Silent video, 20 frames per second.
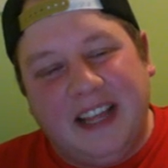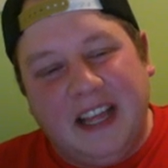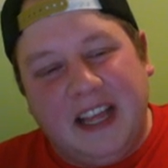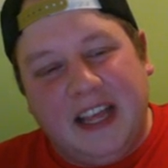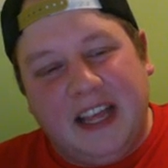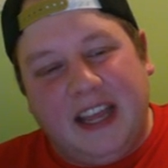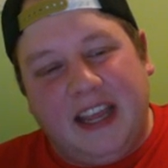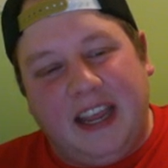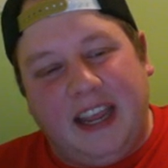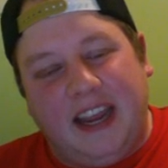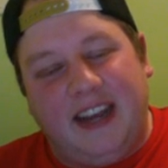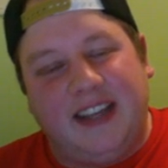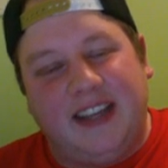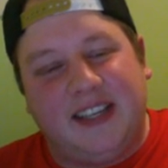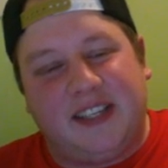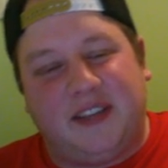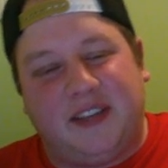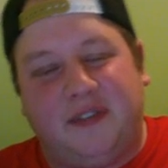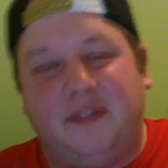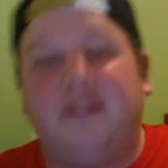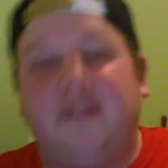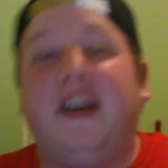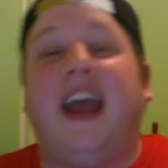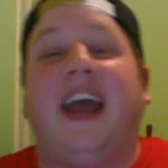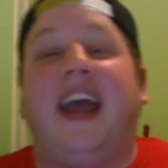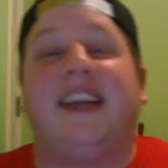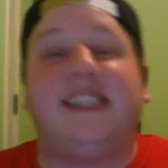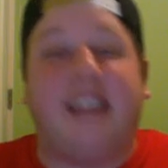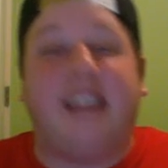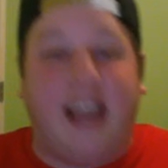It is
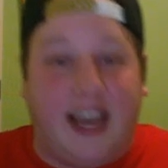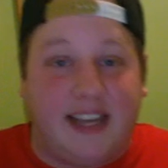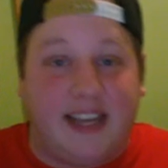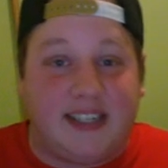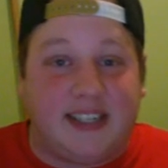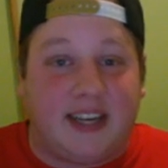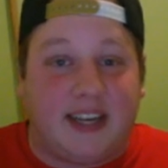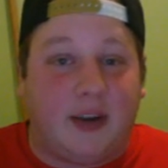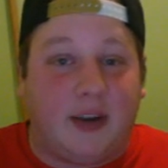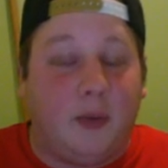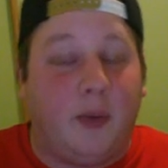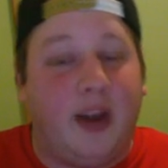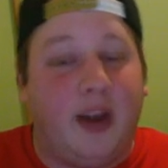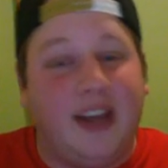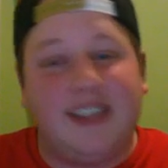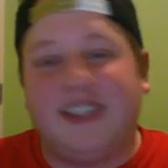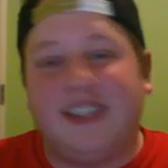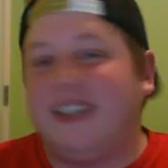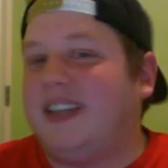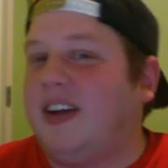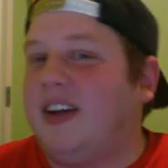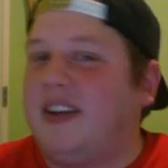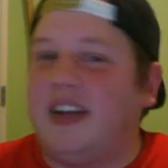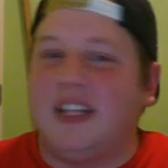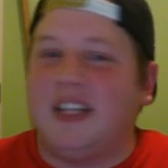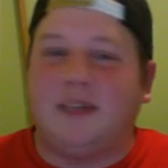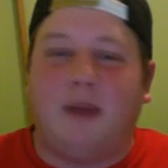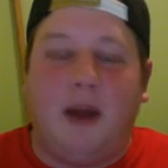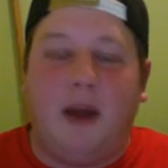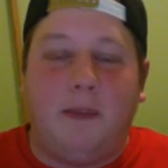fantastic. When I sit down against
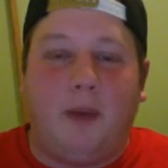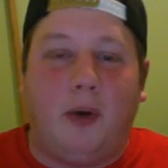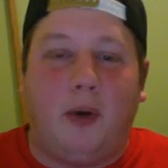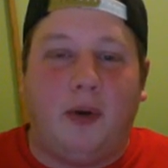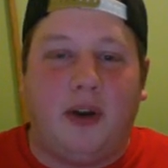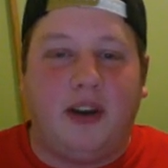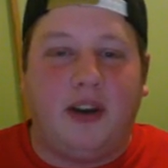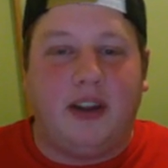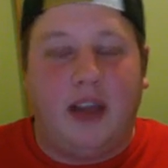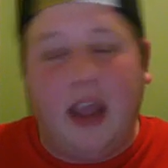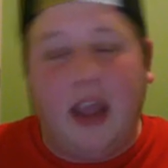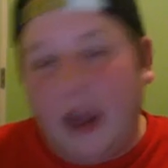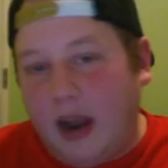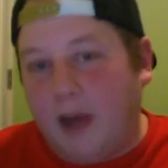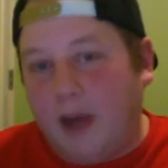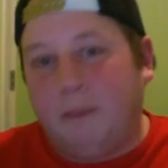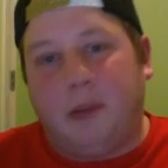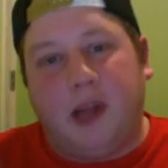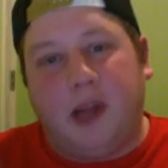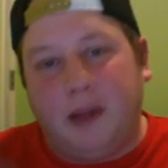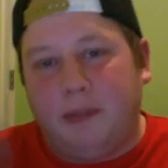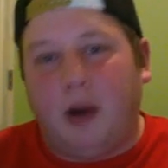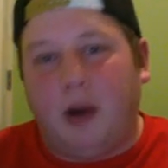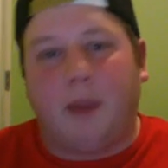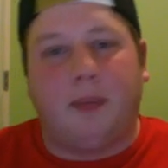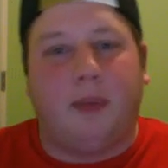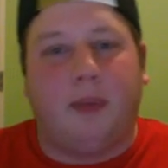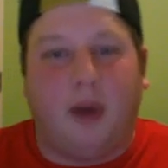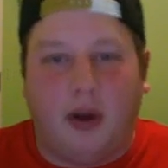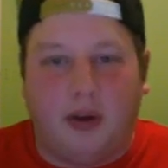my opponent and I'm playing Pauper
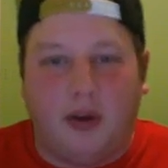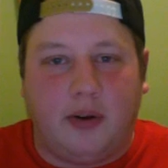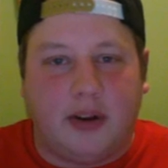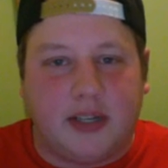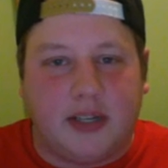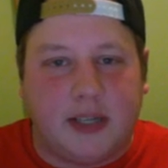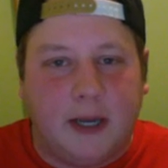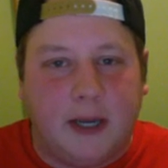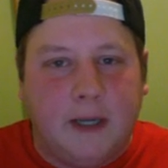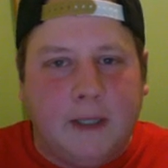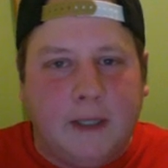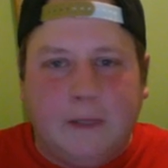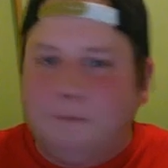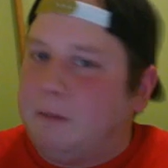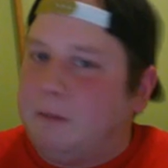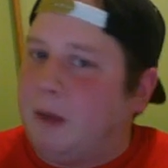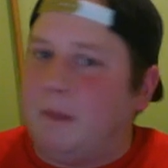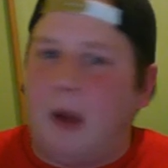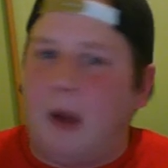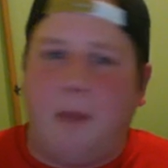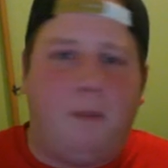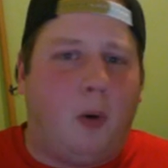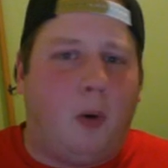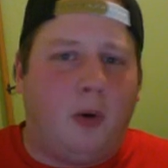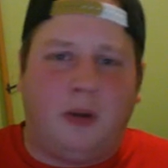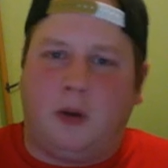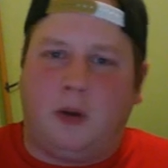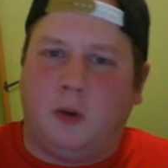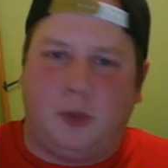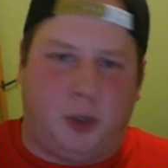Ponderings and my opponent
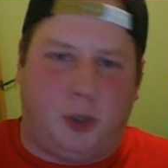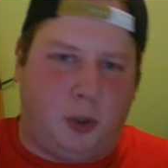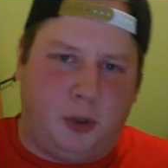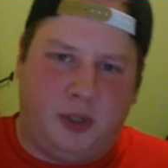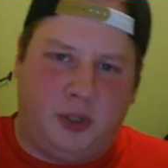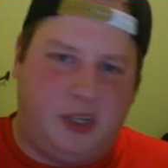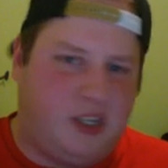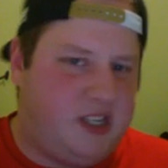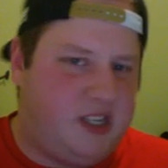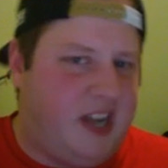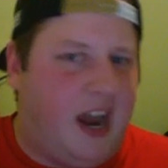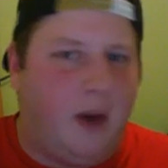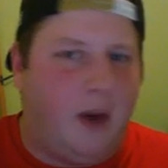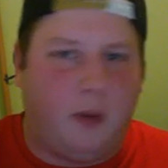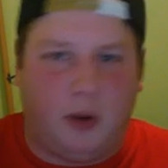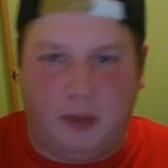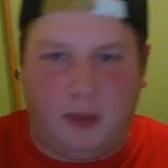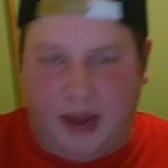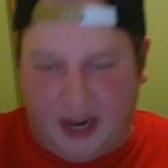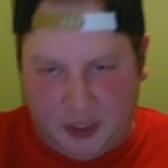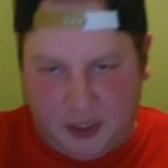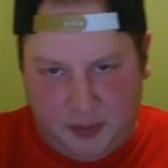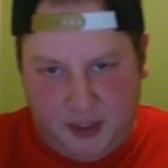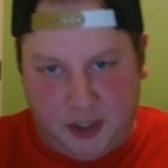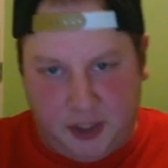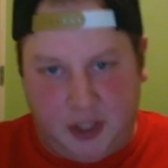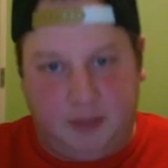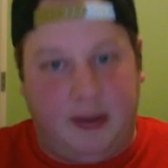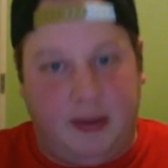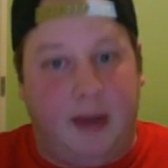goes Urza's Tower, Expedition
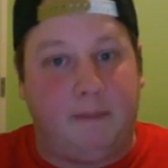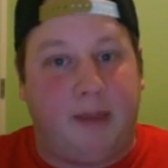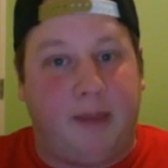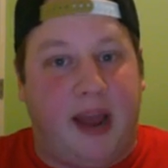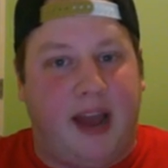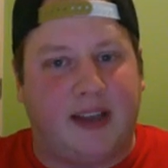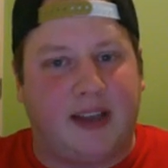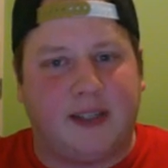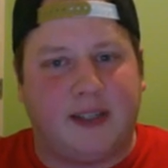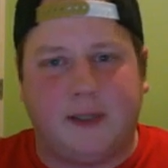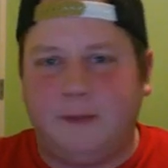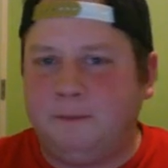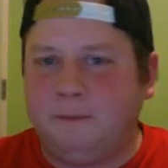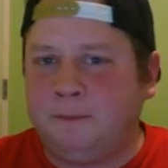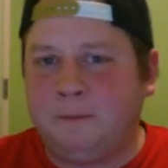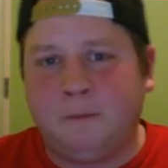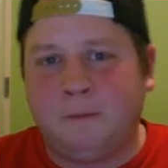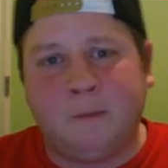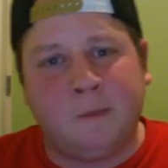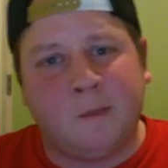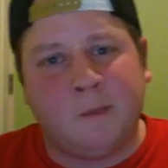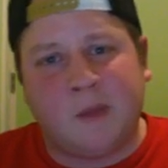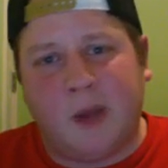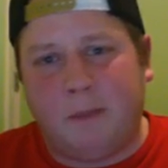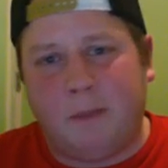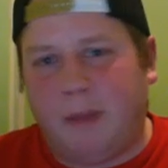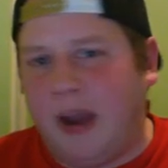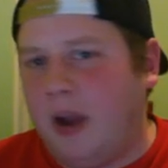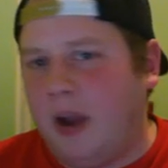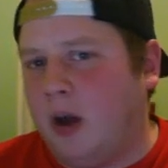Map, Pass, my
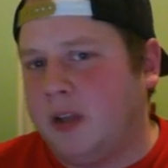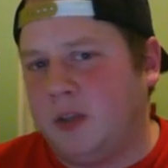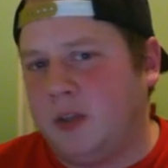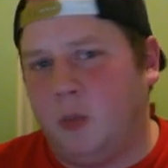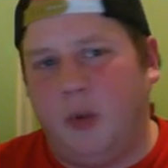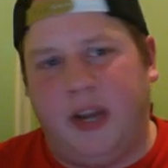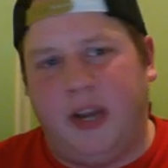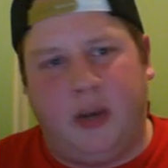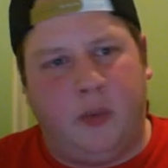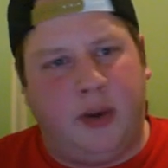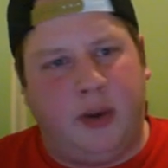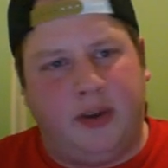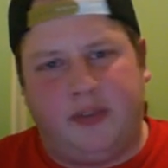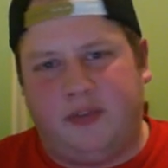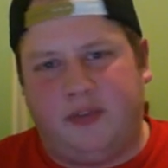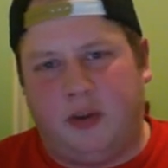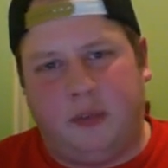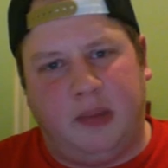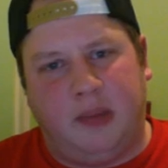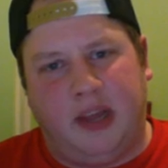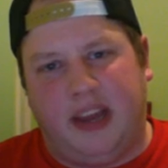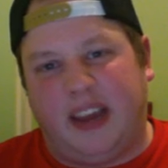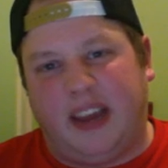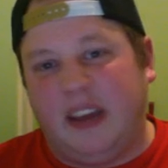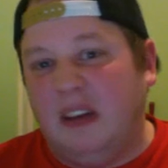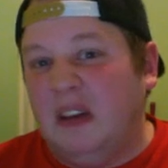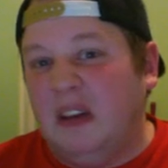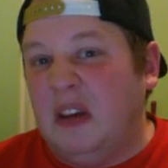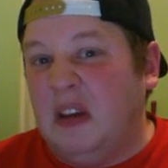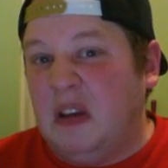odds of winning went from like
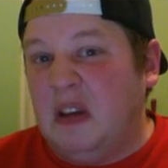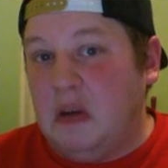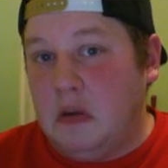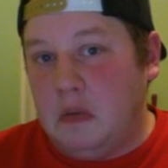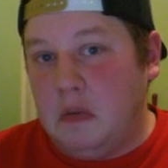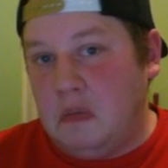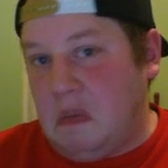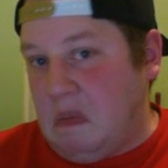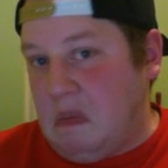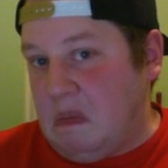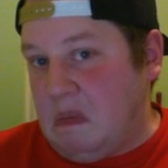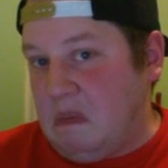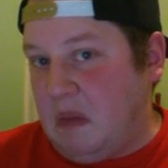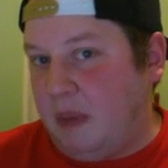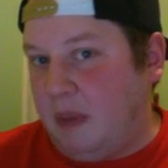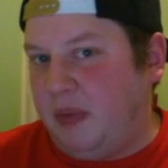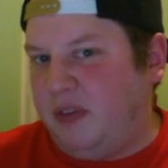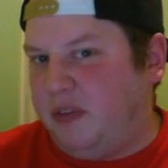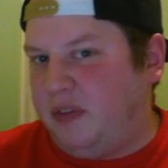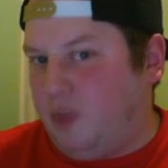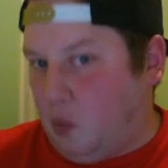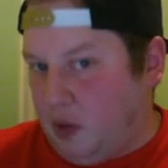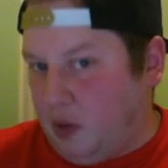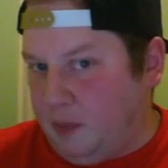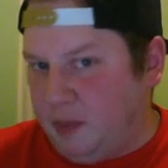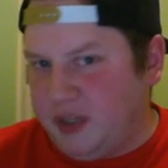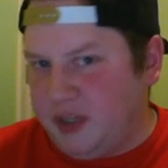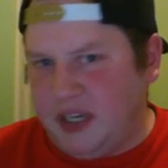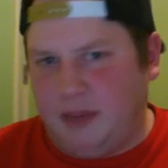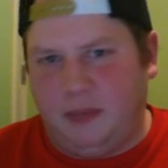maybe forty
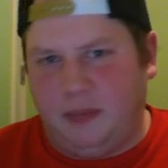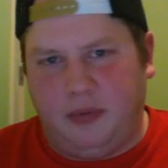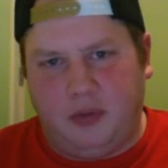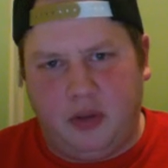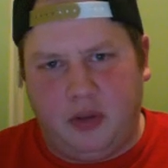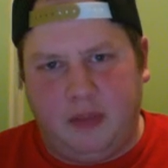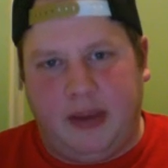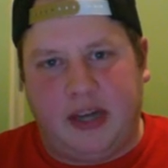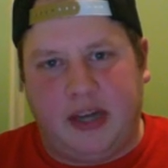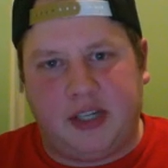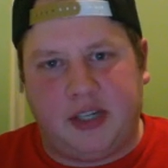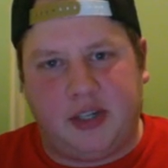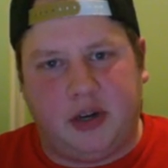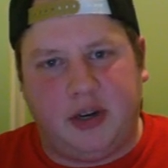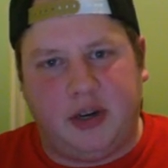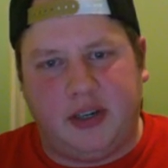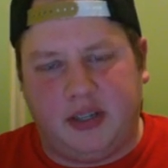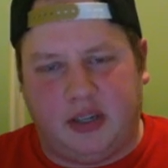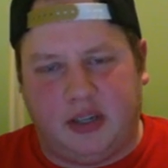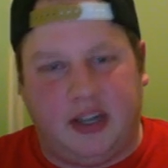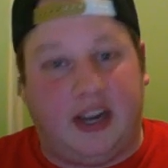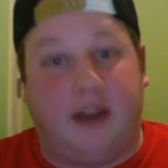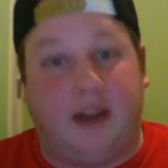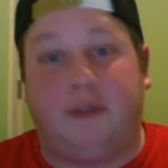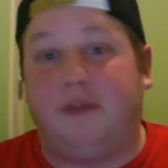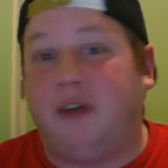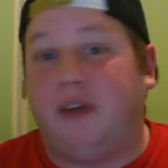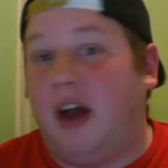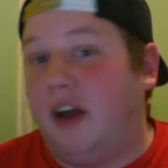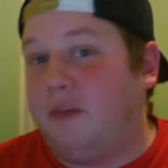percent before the match started to like a
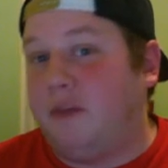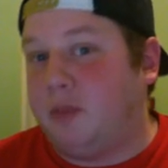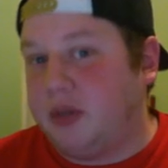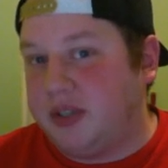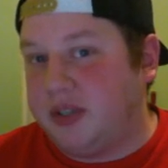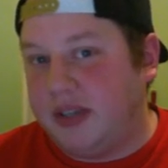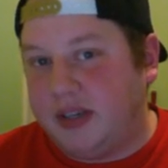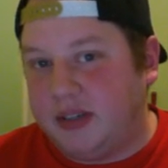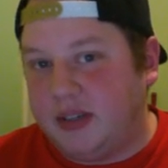five percent.